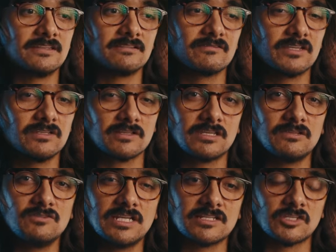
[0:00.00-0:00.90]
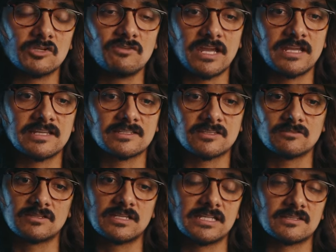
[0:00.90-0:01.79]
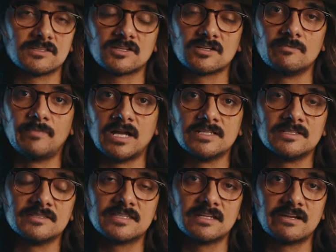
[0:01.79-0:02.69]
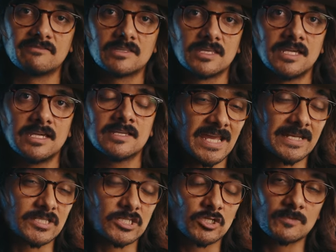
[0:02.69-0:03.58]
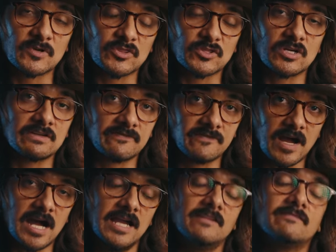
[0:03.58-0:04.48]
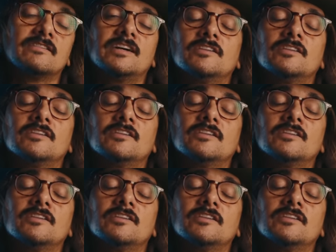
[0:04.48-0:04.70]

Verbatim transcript: like, like you needed two hands to get to certain buttons and everything. And it's Super 35.